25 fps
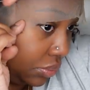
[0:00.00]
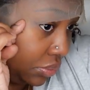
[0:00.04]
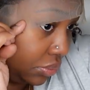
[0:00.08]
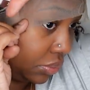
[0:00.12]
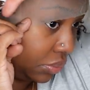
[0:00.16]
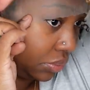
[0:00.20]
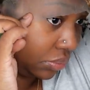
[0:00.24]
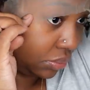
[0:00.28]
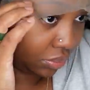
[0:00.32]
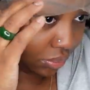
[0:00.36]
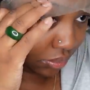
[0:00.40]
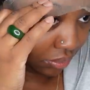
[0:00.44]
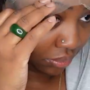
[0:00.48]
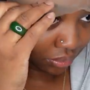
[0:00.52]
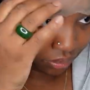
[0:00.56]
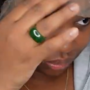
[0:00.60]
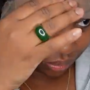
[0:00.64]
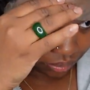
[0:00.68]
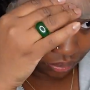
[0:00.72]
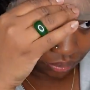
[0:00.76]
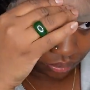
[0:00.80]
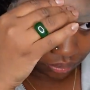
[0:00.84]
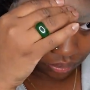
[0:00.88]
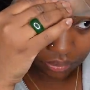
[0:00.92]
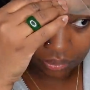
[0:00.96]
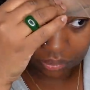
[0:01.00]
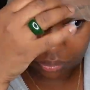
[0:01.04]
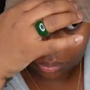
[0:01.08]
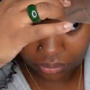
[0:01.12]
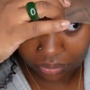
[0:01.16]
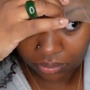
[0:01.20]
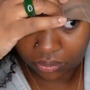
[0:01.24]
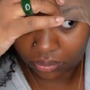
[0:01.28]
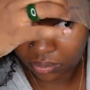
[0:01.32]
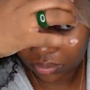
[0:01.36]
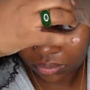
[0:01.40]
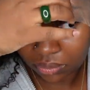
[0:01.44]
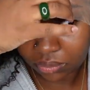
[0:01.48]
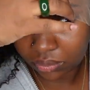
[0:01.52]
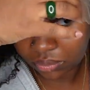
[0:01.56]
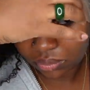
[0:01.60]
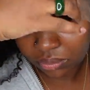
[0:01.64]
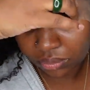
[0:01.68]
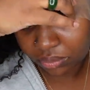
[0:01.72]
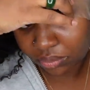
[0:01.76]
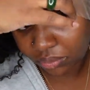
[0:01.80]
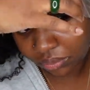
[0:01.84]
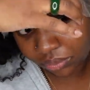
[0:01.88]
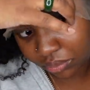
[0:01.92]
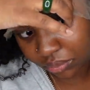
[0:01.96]
clients with the wig on their
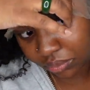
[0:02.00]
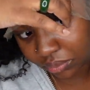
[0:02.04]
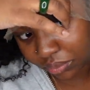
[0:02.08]
heads.